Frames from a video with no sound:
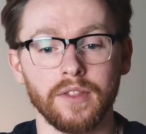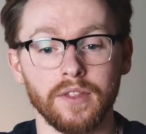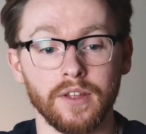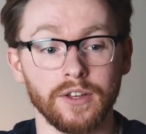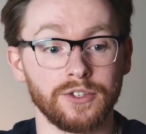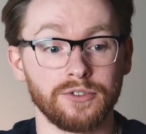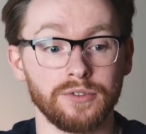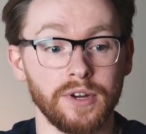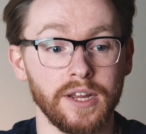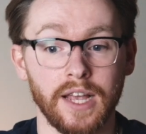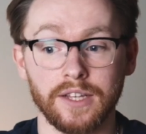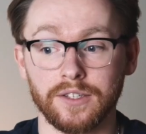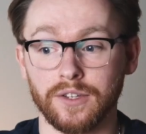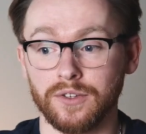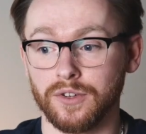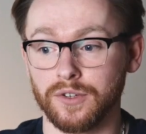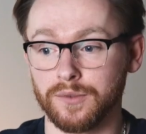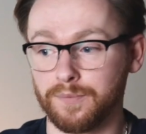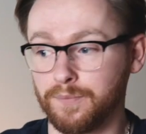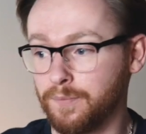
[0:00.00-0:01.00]
A string
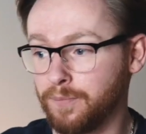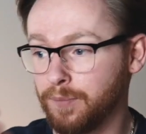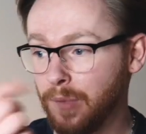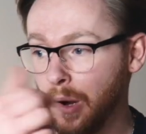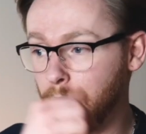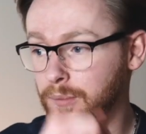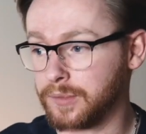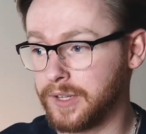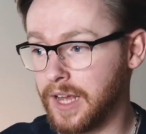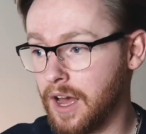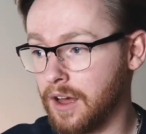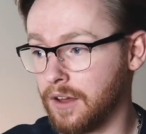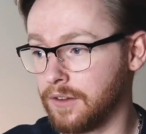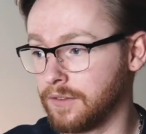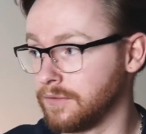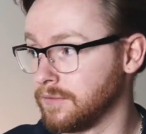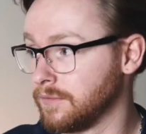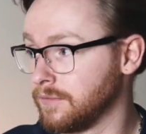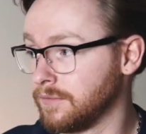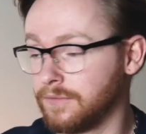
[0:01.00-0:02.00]
hasn't just popped out
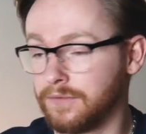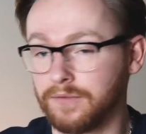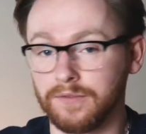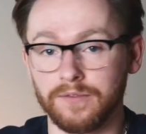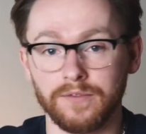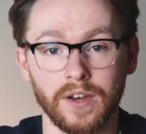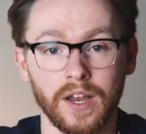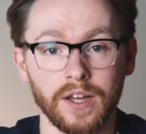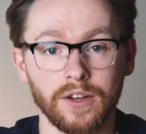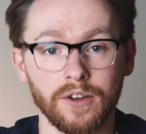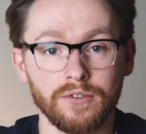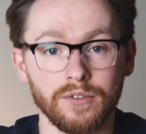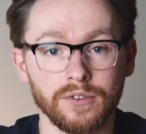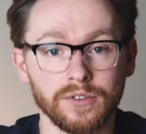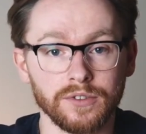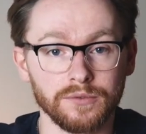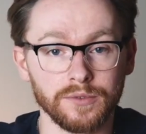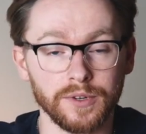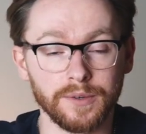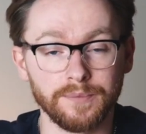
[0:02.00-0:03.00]
and flung
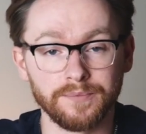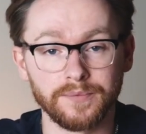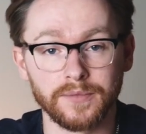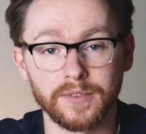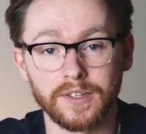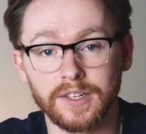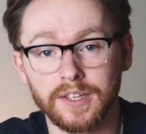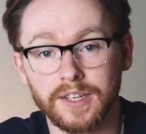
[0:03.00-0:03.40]
across the room.